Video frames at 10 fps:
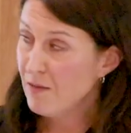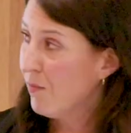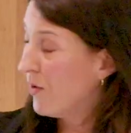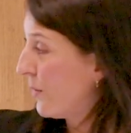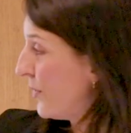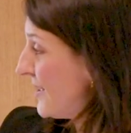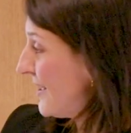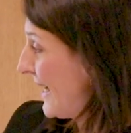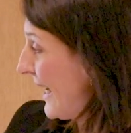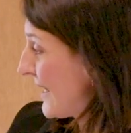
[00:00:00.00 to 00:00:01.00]
What I would
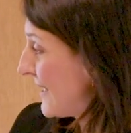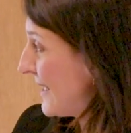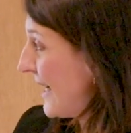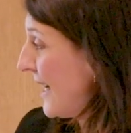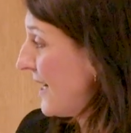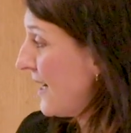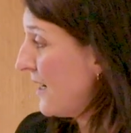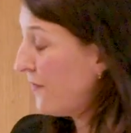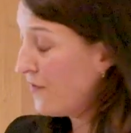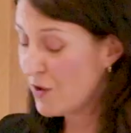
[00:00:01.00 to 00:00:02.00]
say lastly,
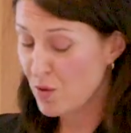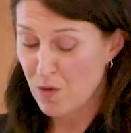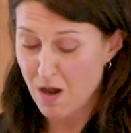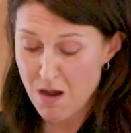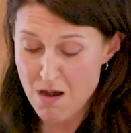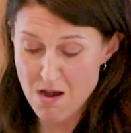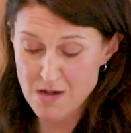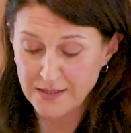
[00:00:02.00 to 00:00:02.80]
if you are